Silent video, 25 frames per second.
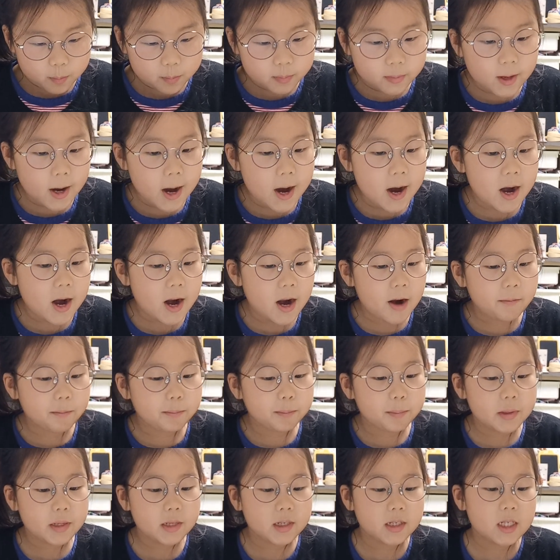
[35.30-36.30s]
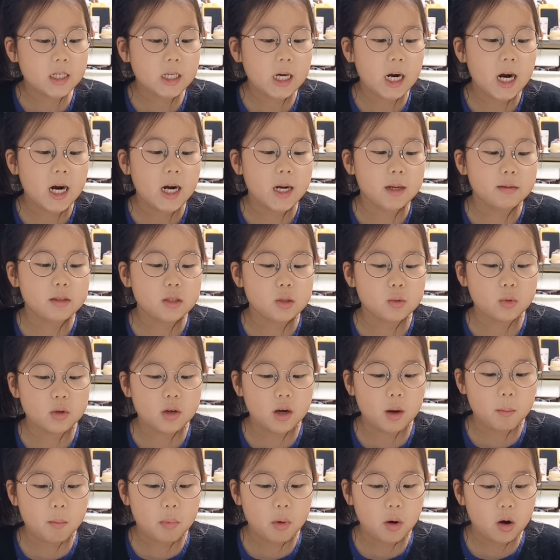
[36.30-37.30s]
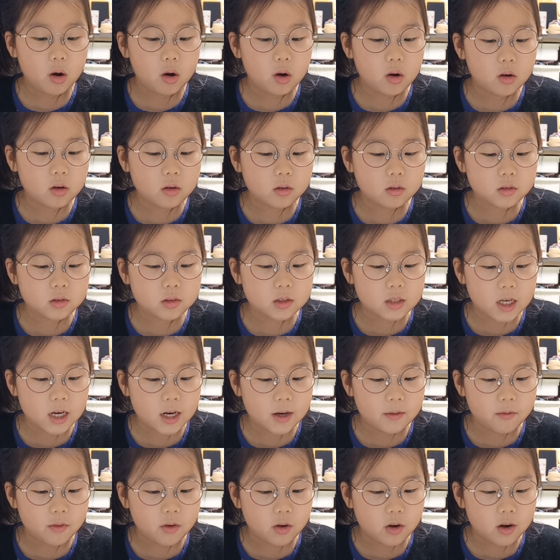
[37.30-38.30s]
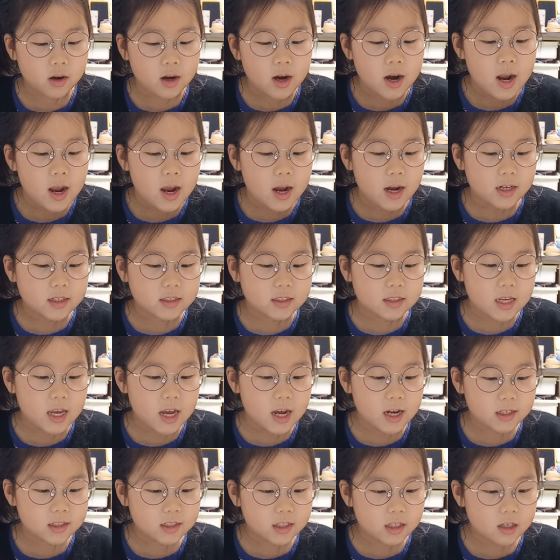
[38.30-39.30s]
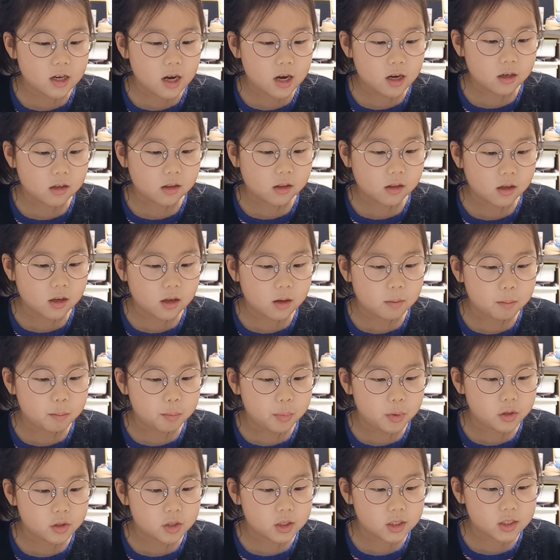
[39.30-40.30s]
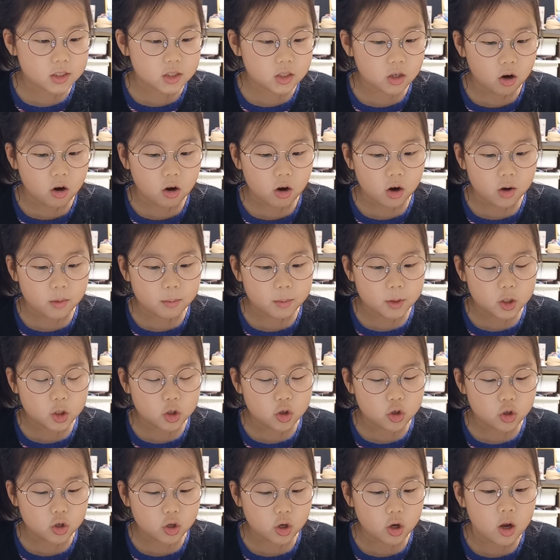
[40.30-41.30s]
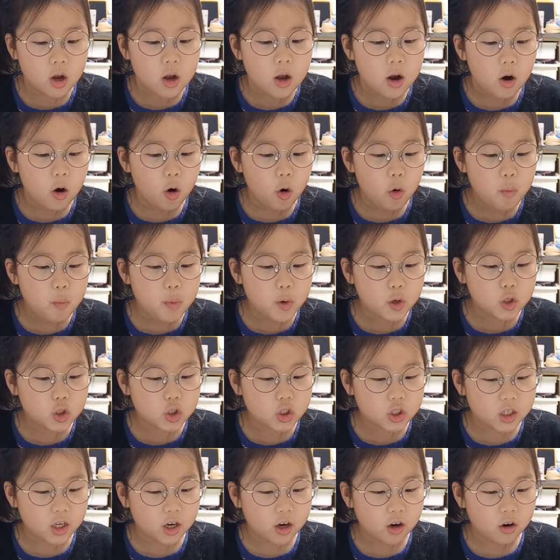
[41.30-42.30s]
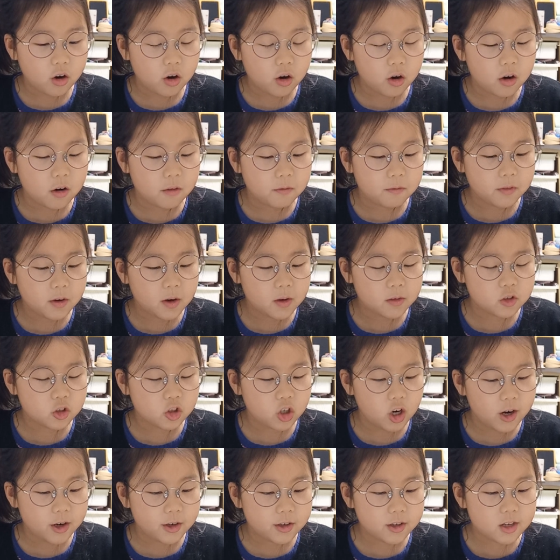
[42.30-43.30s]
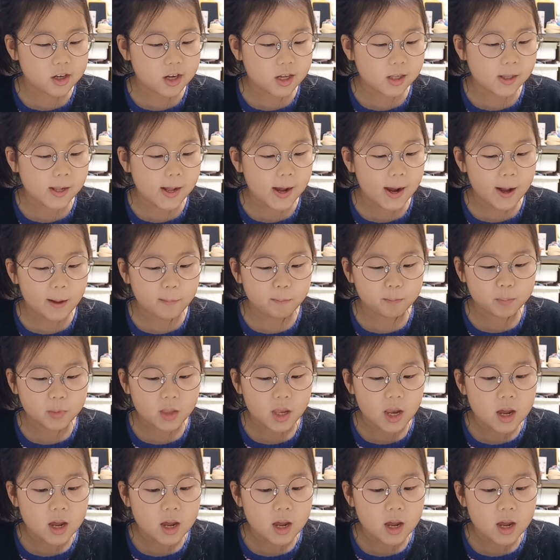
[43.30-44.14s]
There have been times when a pearl diver has accidentally put his arm into the open shell of a giant clam.